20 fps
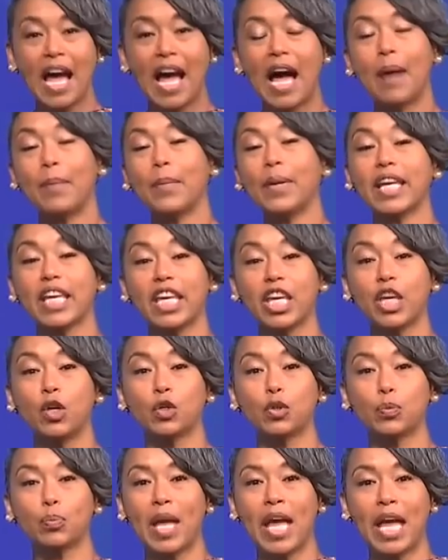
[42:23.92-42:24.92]
I'm a
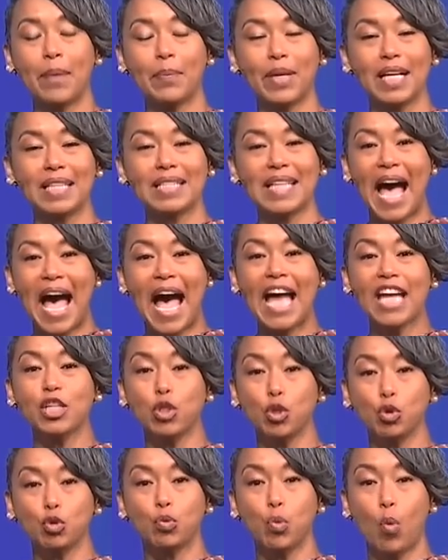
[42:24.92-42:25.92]
healed man, because I
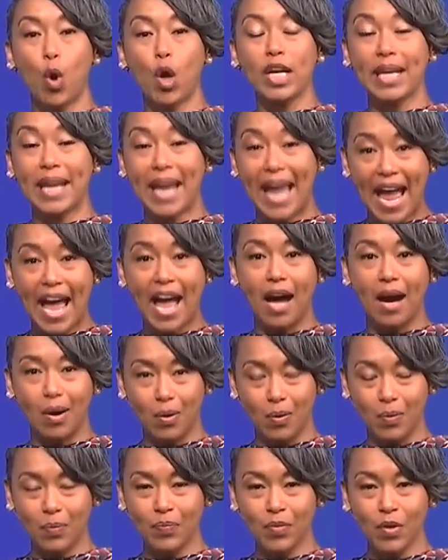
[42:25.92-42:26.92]
do more
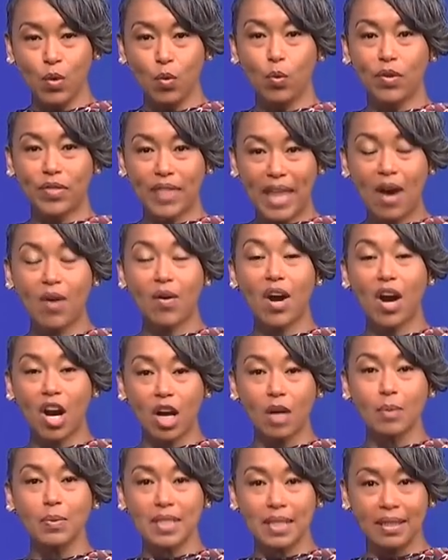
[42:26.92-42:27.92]
now without
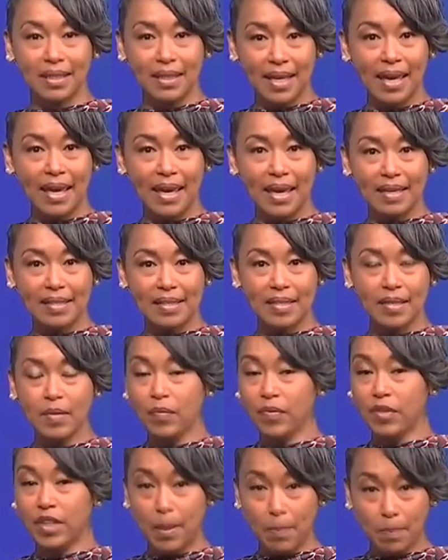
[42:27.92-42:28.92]
arms and legs
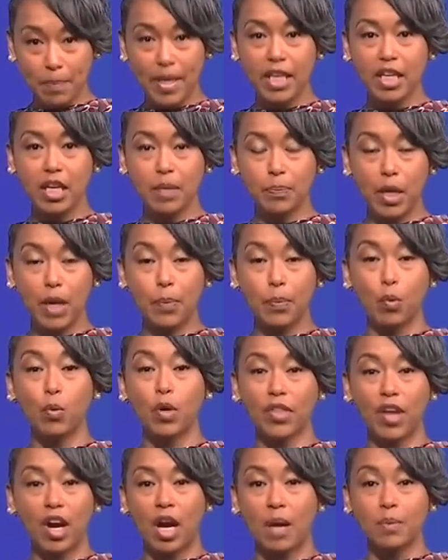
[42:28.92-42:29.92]
than many people
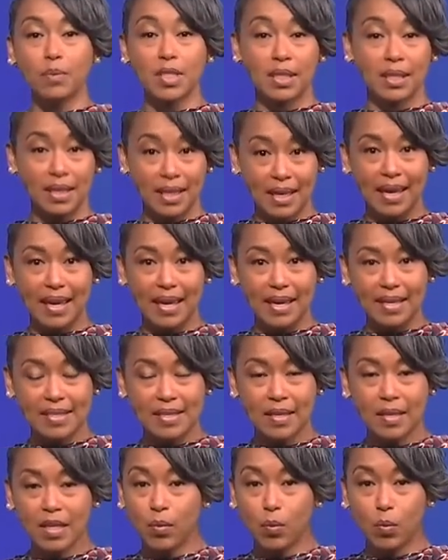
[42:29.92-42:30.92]
with arms and legs
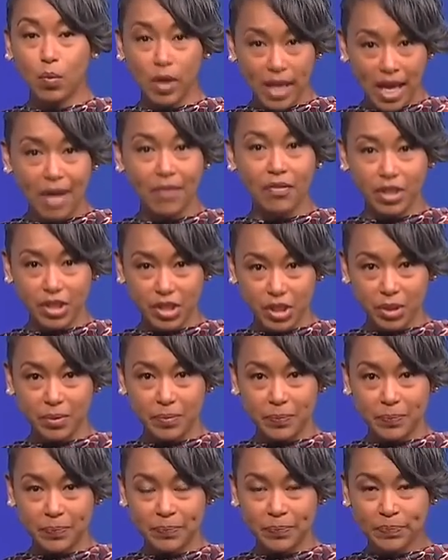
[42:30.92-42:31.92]
would ever do.
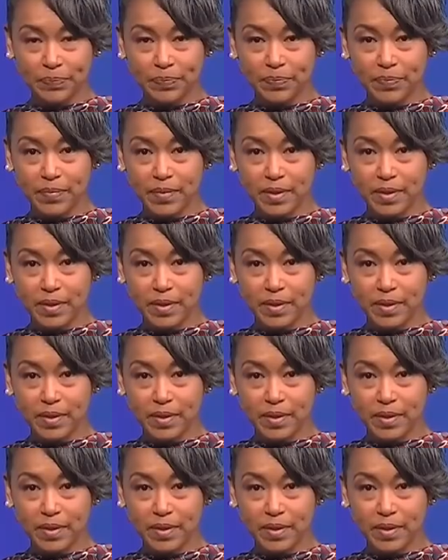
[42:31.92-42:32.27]
Right.